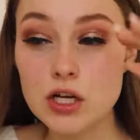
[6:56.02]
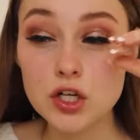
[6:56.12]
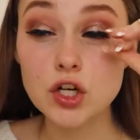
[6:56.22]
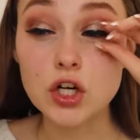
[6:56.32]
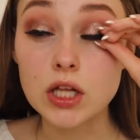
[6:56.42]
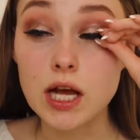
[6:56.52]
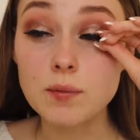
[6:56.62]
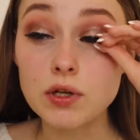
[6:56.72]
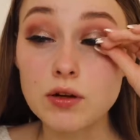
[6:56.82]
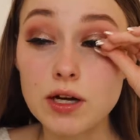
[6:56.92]
curl
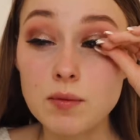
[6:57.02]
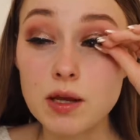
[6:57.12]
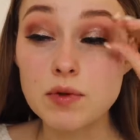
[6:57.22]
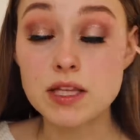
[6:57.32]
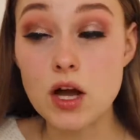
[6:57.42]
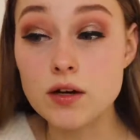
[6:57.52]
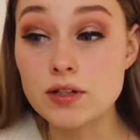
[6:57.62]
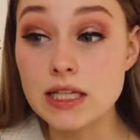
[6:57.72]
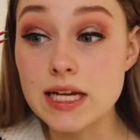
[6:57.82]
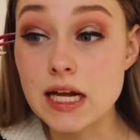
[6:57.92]
up, you know what I mean? But they are
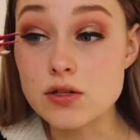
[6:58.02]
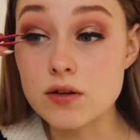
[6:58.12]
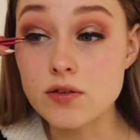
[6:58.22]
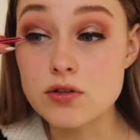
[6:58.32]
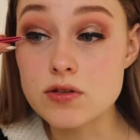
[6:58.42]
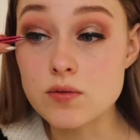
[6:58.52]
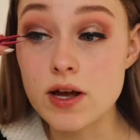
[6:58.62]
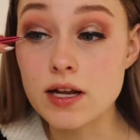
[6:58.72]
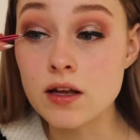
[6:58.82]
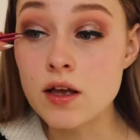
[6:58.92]
really natural if you just
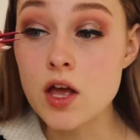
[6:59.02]
want